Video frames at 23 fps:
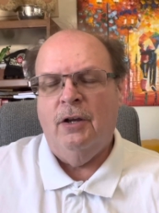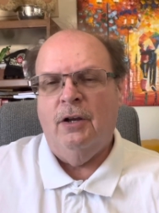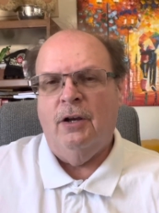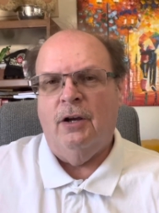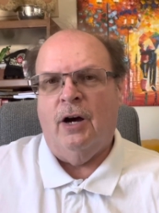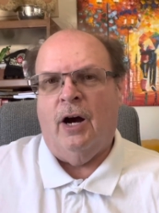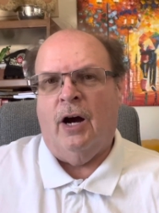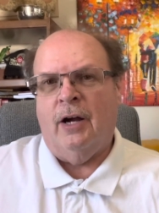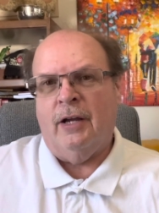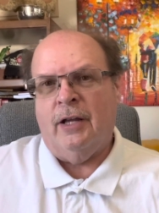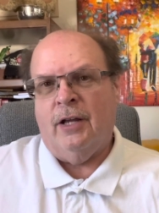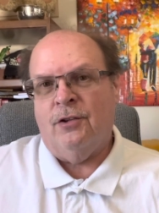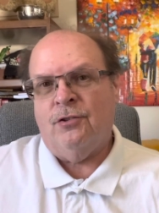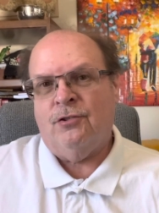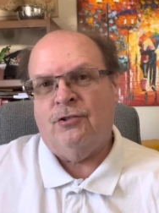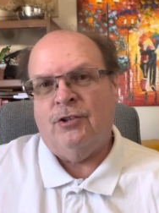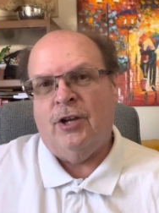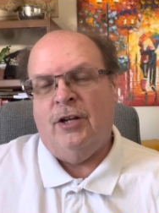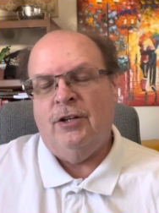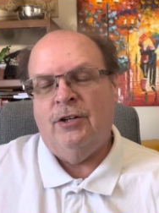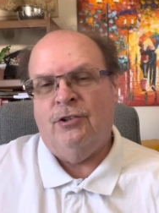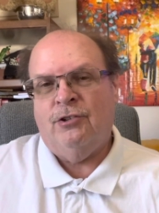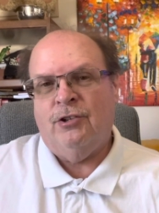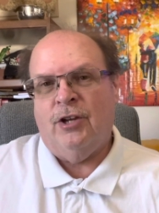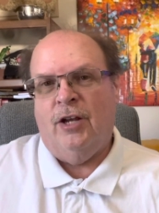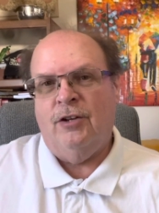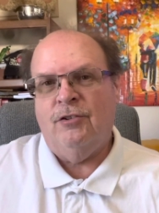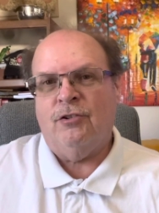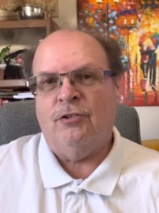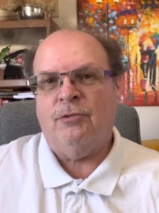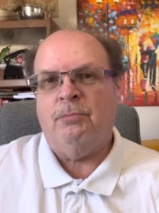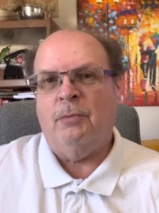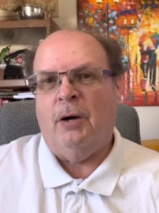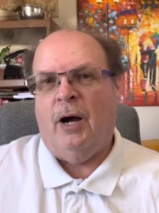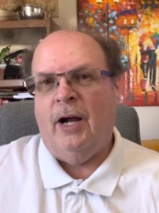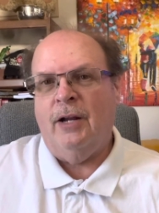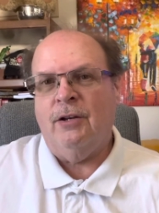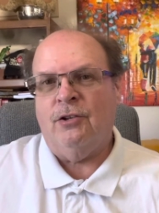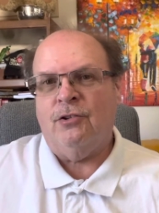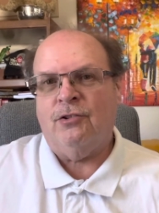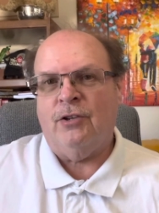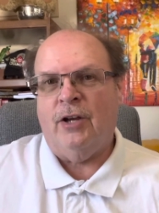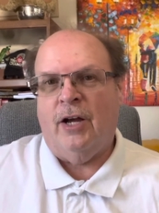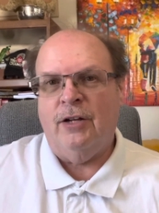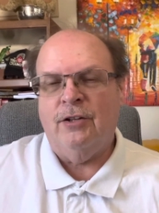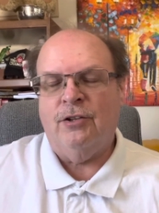I guess J.D. changed his mind,
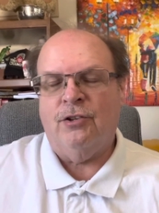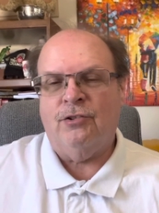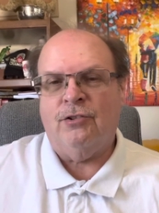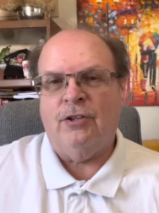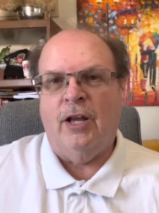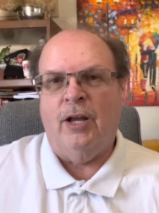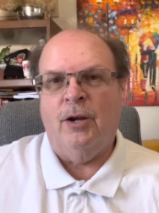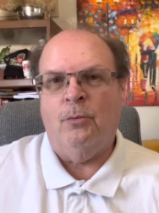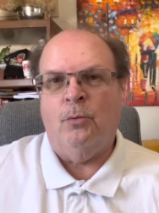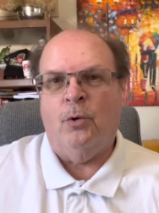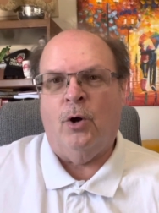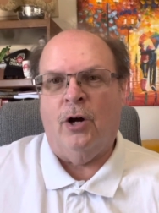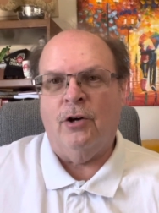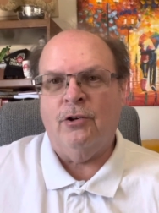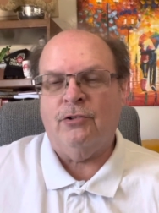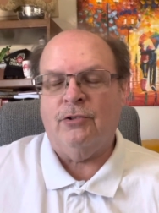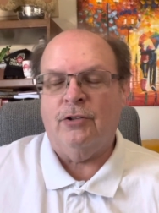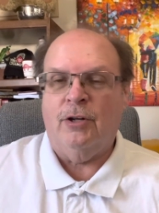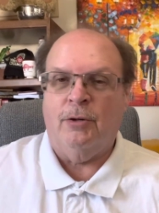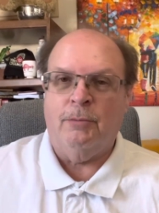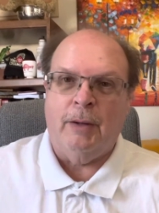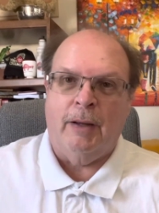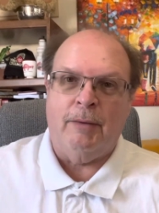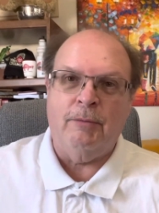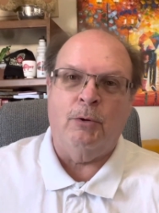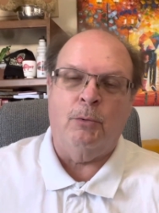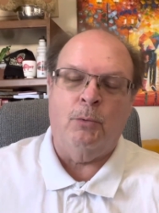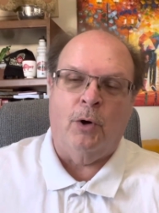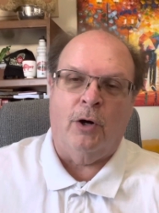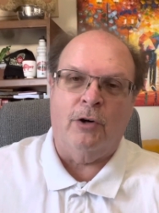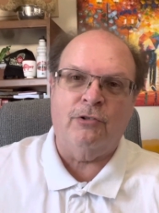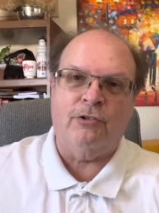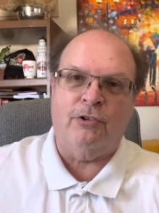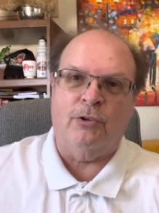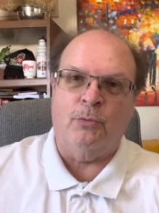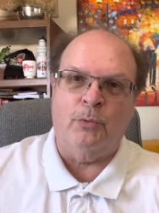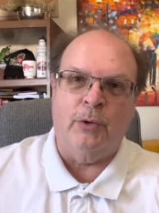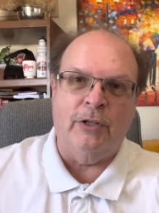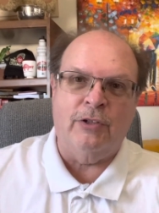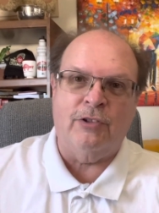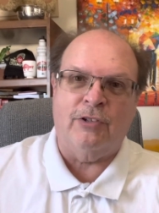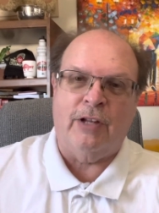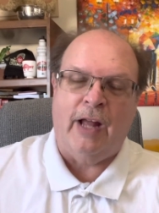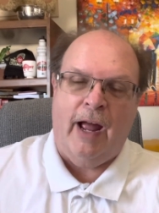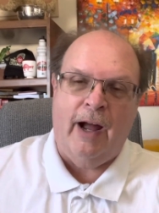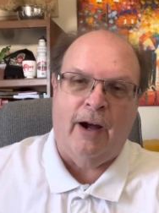decided to stay in Washington, or maybe Washington
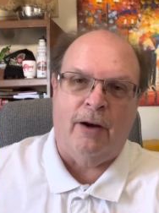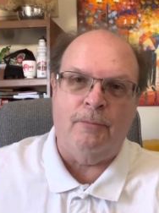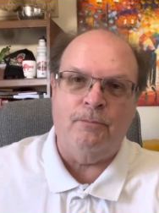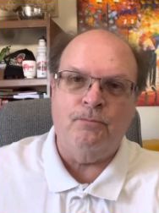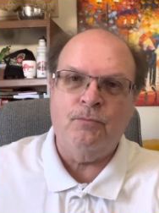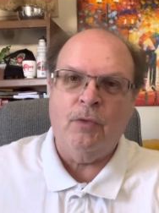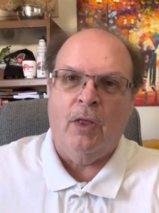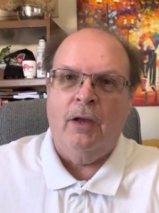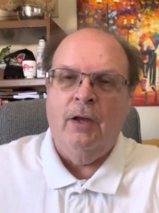reached out.